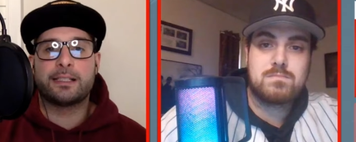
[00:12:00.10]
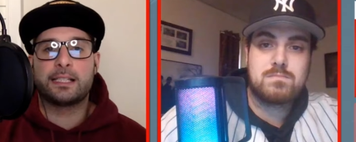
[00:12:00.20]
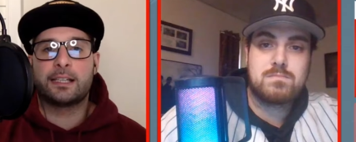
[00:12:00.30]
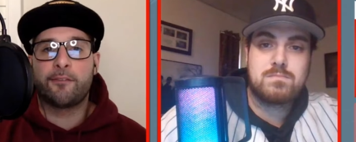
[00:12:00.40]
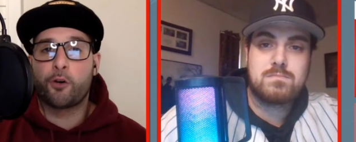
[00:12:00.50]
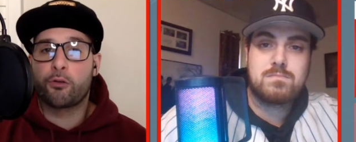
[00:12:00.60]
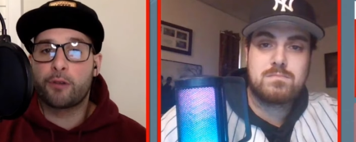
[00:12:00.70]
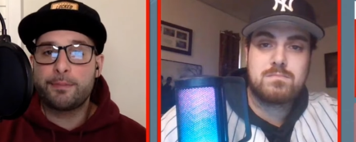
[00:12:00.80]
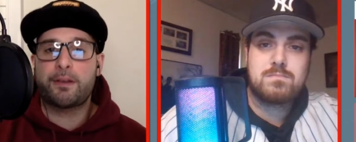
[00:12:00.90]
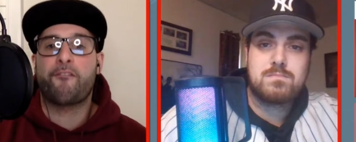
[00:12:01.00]
Speaker 1: had 64
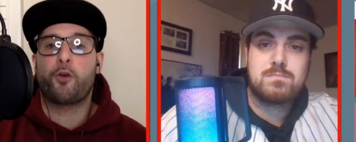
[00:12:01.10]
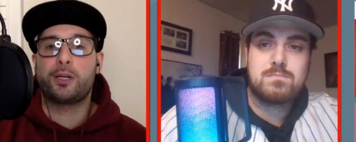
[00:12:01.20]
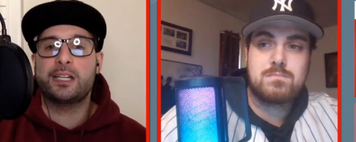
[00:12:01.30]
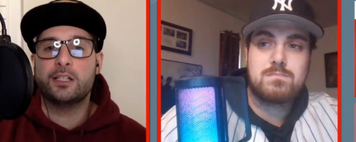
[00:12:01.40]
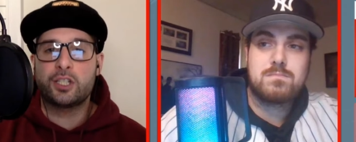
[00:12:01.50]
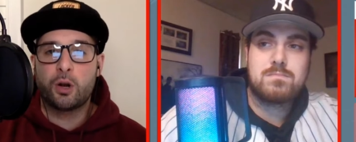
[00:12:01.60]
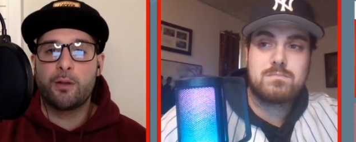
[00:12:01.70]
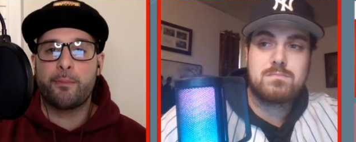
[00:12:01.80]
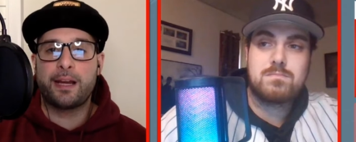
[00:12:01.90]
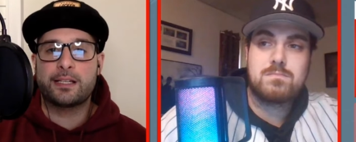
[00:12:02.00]
ribs, 14
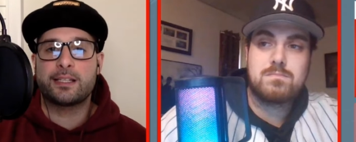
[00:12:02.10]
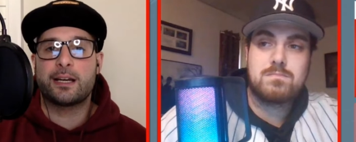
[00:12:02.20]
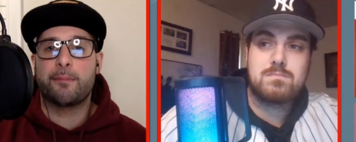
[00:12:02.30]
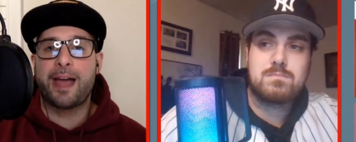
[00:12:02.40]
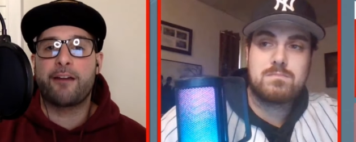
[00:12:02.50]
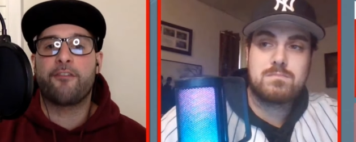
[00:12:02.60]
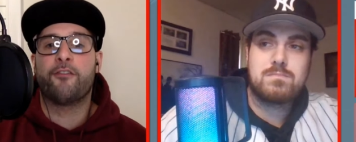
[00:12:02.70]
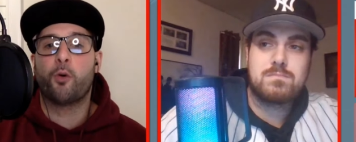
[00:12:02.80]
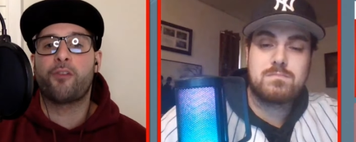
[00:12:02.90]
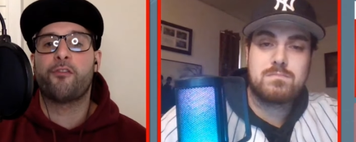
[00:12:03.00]
stolen bases, and he batted
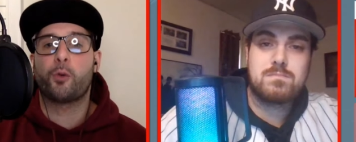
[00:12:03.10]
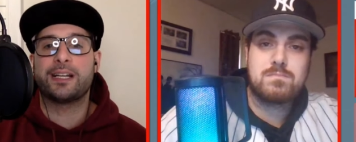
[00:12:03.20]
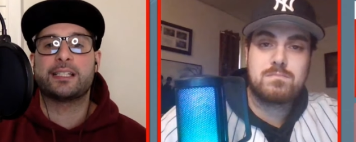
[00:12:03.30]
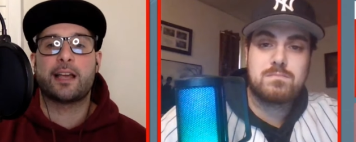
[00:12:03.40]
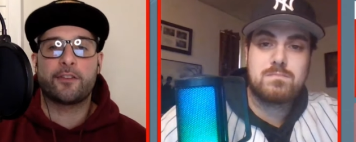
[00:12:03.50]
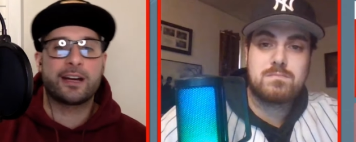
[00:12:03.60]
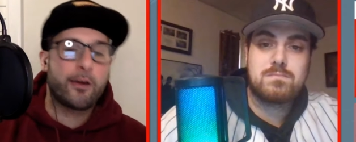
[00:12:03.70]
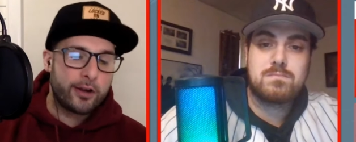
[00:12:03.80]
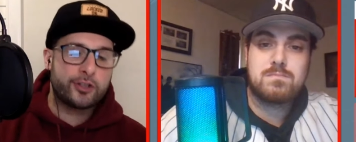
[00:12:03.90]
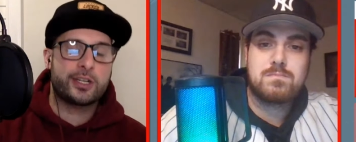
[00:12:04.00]
447.
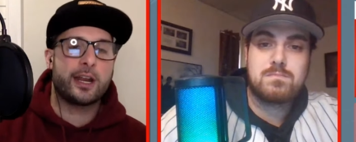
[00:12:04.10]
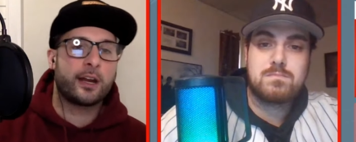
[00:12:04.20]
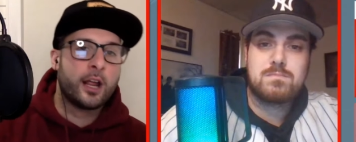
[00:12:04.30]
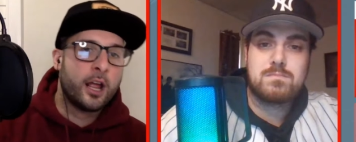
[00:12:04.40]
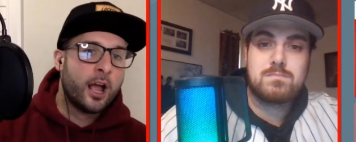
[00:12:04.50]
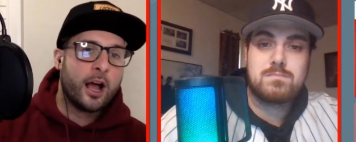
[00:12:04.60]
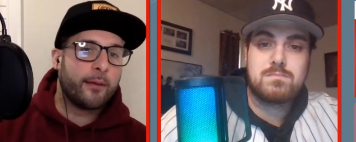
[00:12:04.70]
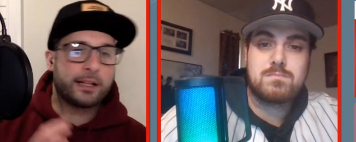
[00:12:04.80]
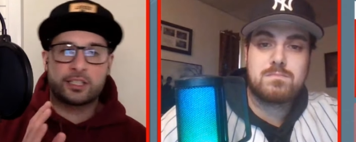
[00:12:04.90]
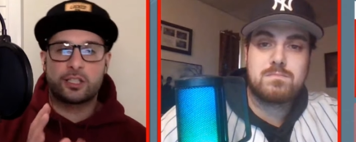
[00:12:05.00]
Now I understand.
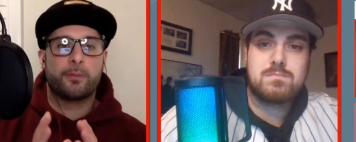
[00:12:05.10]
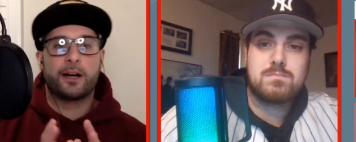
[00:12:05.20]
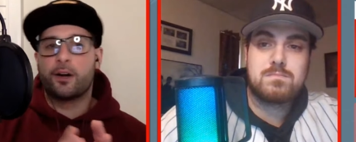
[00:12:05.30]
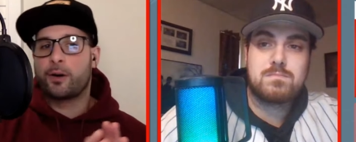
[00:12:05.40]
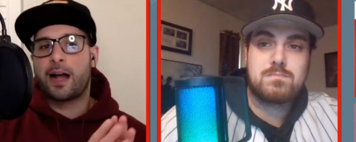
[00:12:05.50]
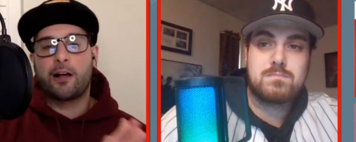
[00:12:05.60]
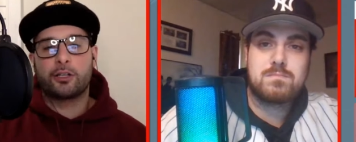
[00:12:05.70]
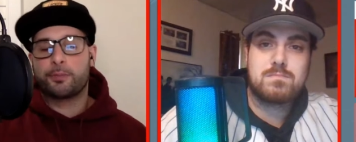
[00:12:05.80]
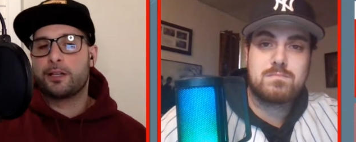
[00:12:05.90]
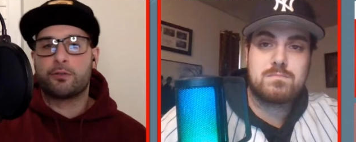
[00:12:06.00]
I'm not stupid. I know
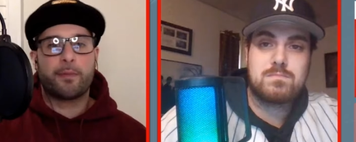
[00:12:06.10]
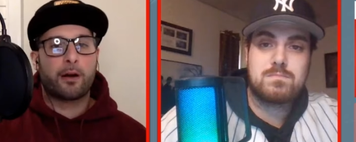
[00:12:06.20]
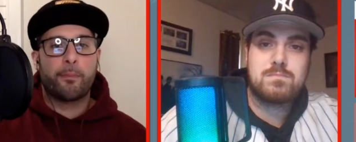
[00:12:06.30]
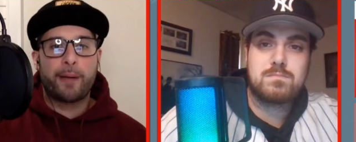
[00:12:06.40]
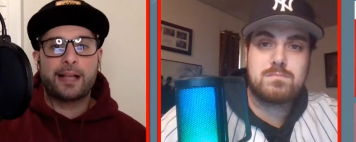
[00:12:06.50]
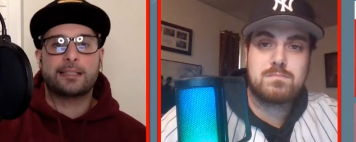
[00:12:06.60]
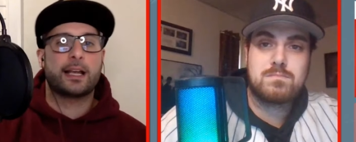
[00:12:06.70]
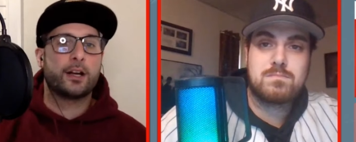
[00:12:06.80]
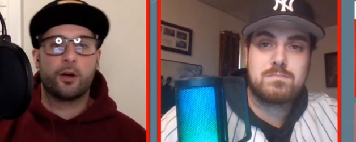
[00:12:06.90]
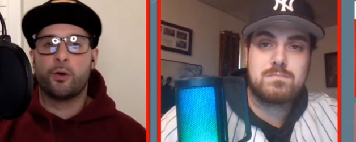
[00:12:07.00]
college plays with metal bats.
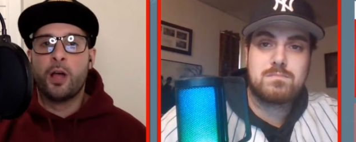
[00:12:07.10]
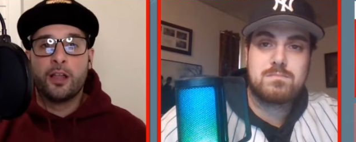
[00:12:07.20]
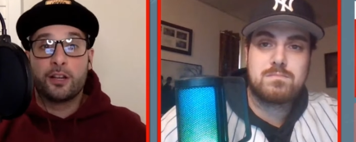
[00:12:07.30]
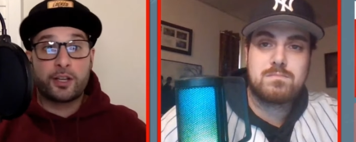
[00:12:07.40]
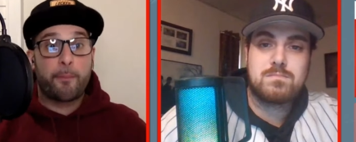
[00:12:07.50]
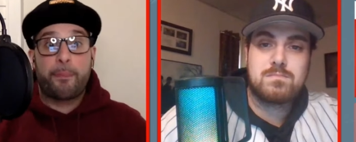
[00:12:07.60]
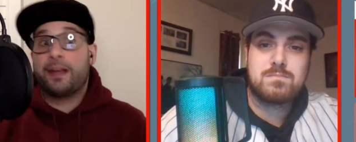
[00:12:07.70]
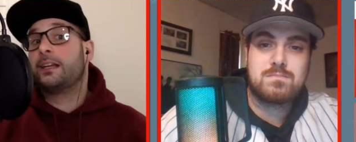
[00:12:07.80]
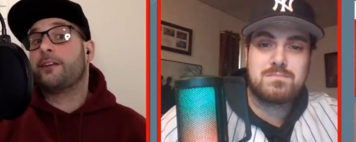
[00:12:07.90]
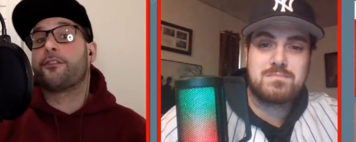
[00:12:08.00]
I know there's a
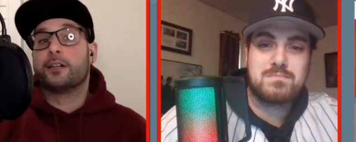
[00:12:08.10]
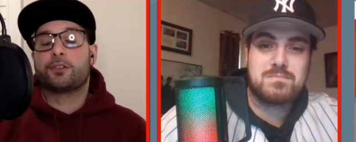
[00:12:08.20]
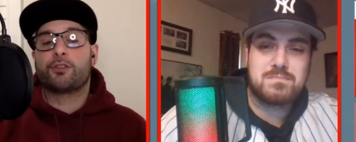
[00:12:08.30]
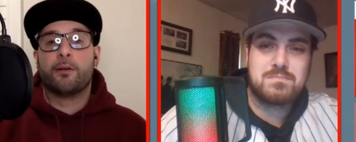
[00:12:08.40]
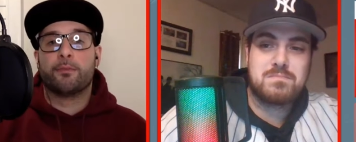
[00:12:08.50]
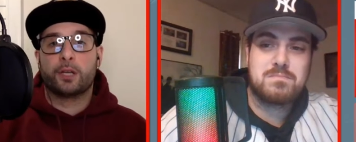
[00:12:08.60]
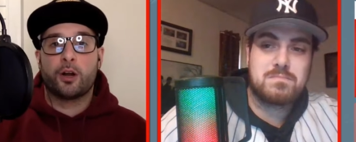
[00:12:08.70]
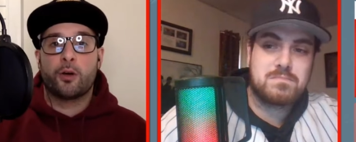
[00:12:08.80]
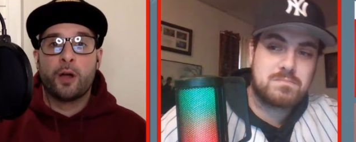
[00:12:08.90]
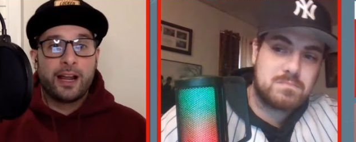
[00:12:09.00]
big difference from, you
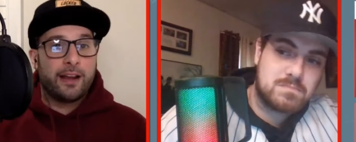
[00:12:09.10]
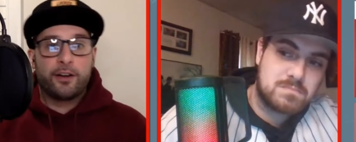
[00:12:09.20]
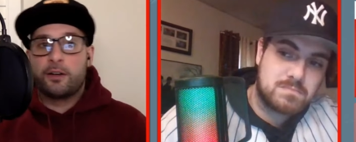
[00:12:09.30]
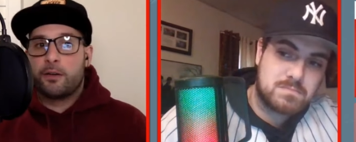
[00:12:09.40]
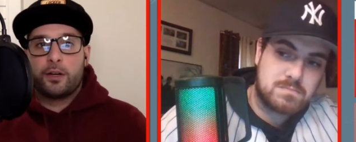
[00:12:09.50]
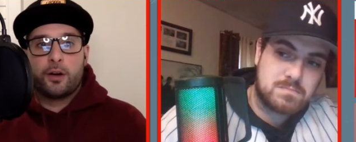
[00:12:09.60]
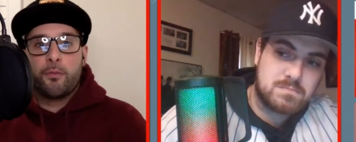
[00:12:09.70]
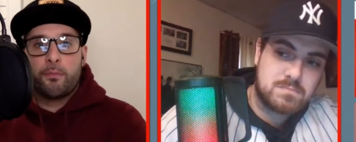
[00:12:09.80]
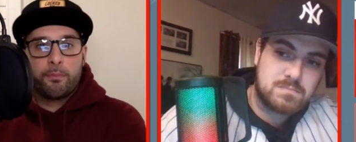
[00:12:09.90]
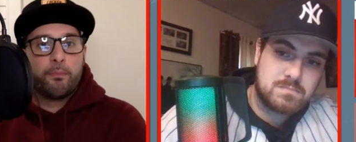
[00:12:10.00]
know, even, you
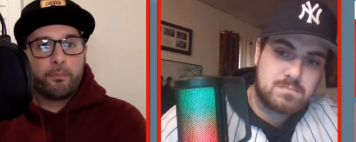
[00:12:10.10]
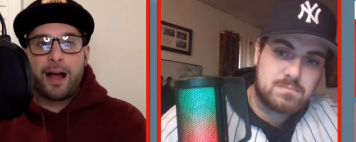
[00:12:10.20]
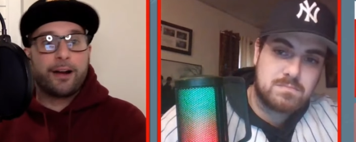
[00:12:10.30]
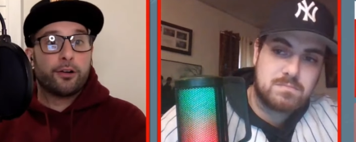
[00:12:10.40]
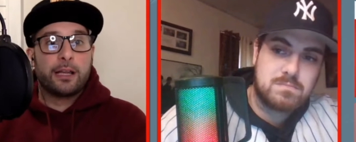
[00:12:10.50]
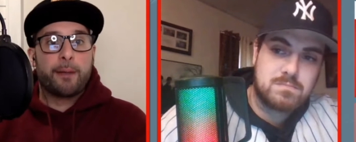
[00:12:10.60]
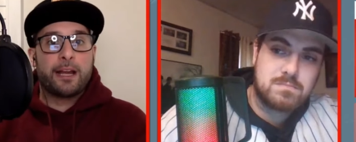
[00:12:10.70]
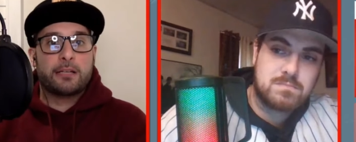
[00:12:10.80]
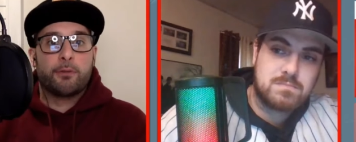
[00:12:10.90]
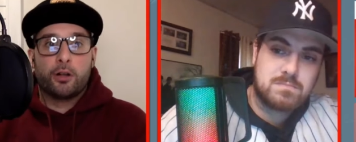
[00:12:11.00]
know, minor league
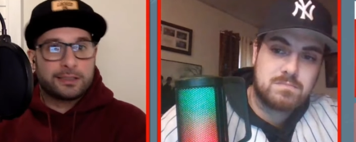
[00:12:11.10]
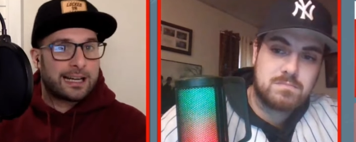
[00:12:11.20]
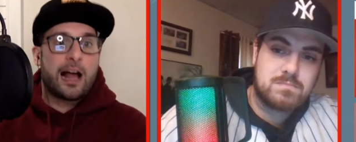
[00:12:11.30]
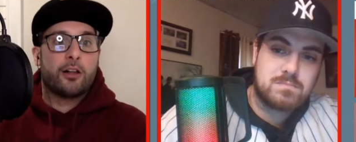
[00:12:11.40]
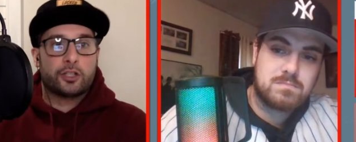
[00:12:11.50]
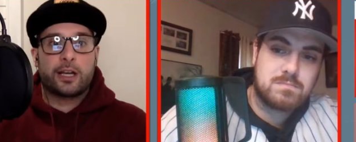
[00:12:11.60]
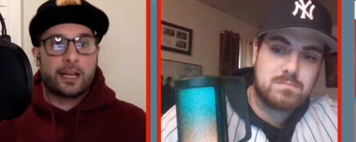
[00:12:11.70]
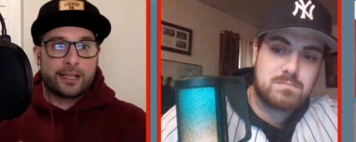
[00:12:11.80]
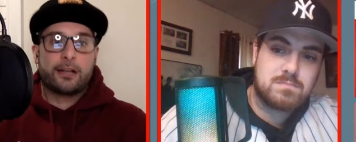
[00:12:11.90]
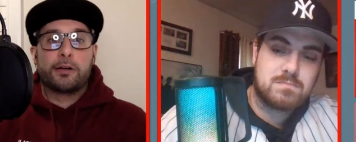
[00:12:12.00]
baseball to college.
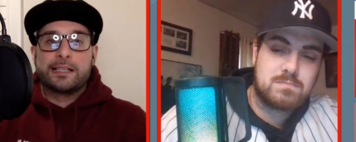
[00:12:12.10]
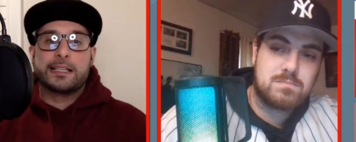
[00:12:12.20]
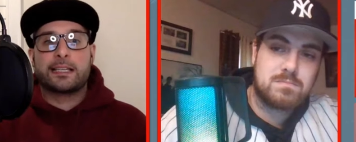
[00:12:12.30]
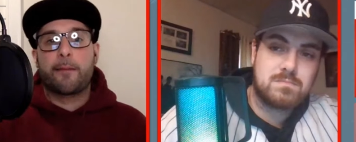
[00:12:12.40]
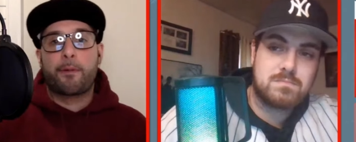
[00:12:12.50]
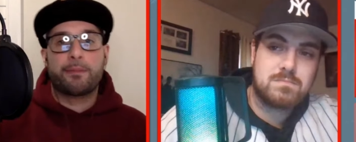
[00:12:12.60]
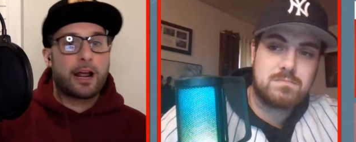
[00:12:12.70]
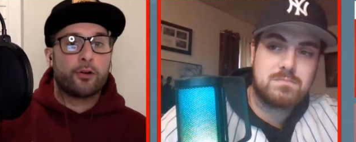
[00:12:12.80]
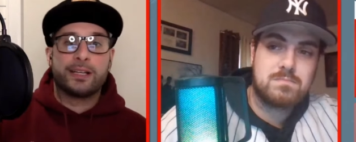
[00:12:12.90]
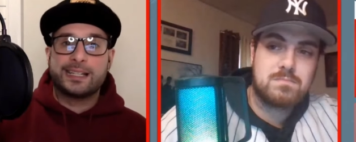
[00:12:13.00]
Like there is a step up
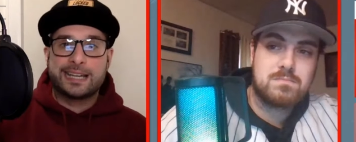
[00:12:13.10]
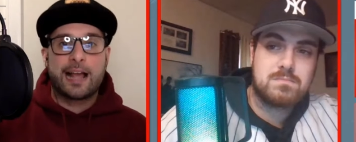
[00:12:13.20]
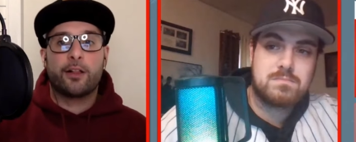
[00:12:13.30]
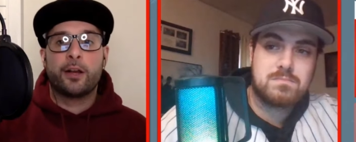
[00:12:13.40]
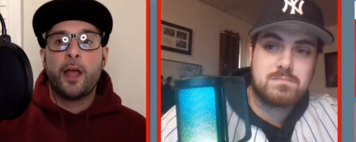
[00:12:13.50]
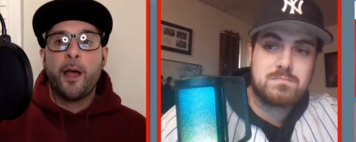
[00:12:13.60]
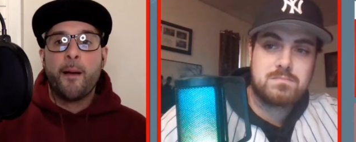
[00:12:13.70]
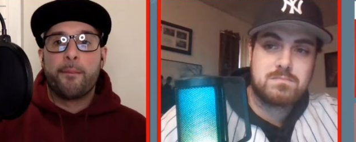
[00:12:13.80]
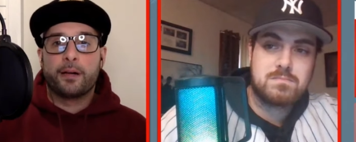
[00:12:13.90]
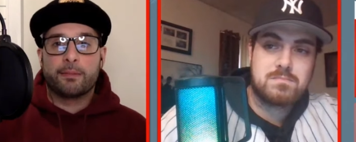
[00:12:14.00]
not only in talent,
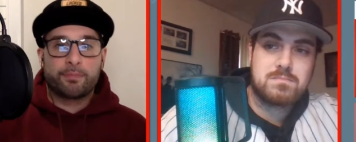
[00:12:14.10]
but